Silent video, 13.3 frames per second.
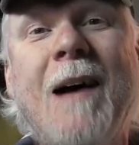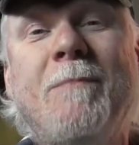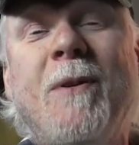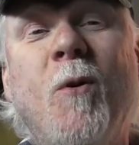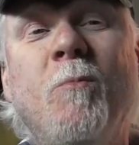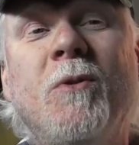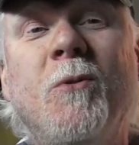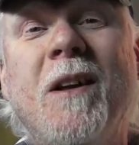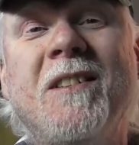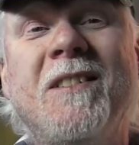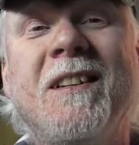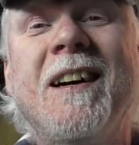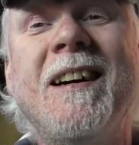Happy Homebrew
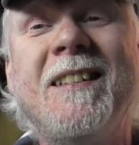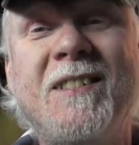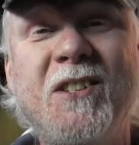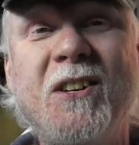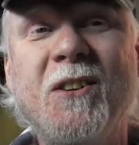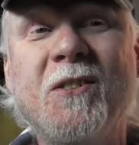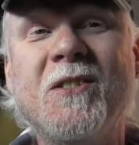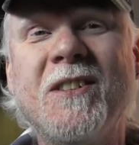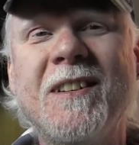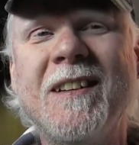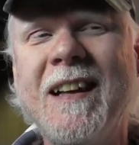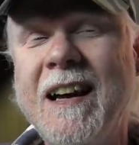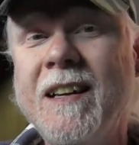Wednesday, guys. Cheers.
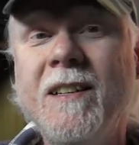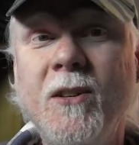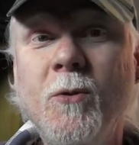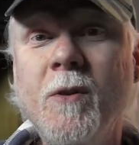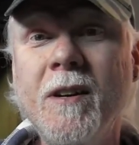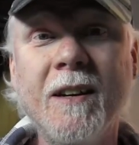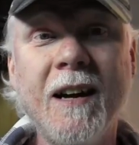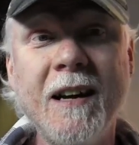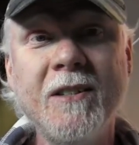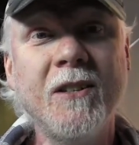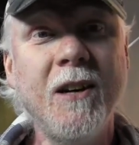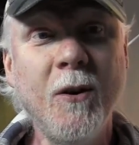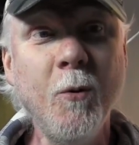How you doing?
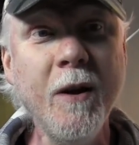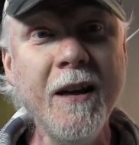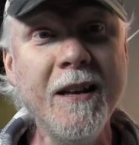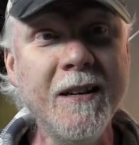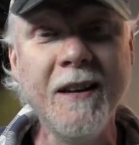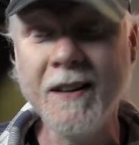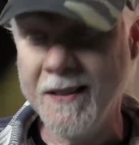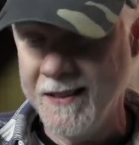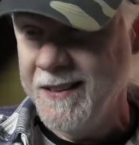How's it going?